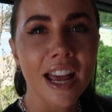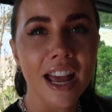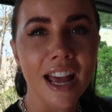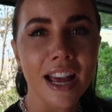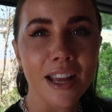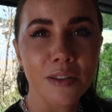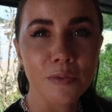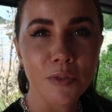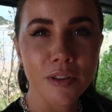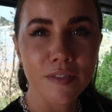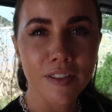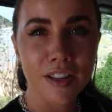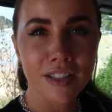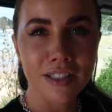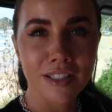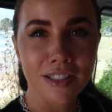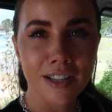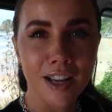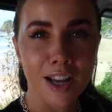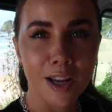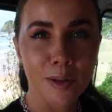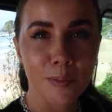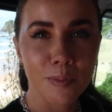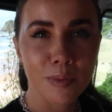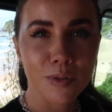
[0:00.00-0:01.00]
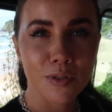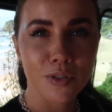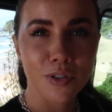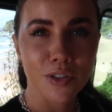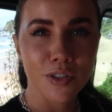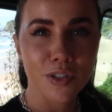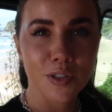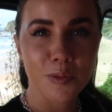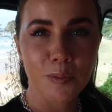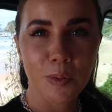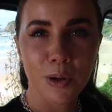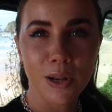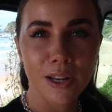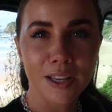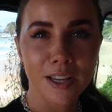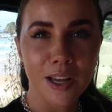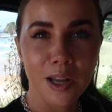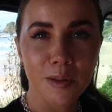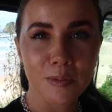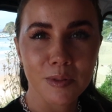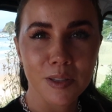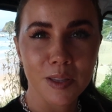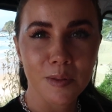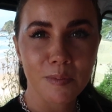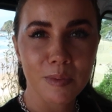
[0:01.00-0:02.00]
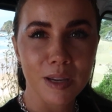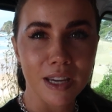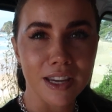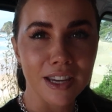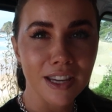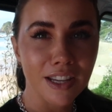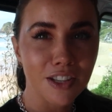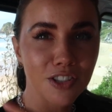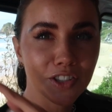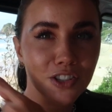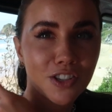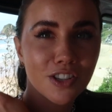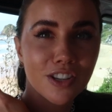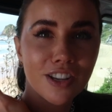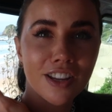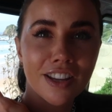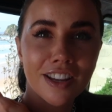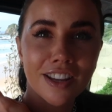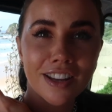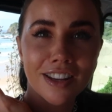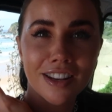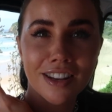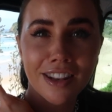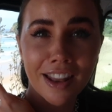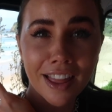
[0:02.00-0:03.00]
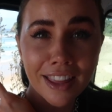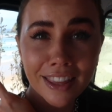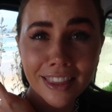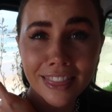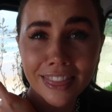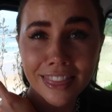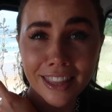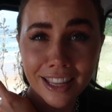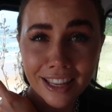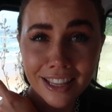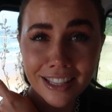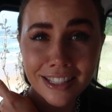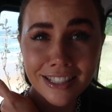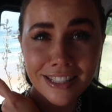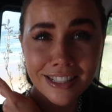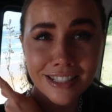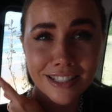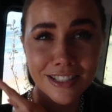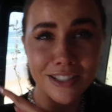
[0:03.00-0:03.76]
and we've ended up just pulling up to the beach like this.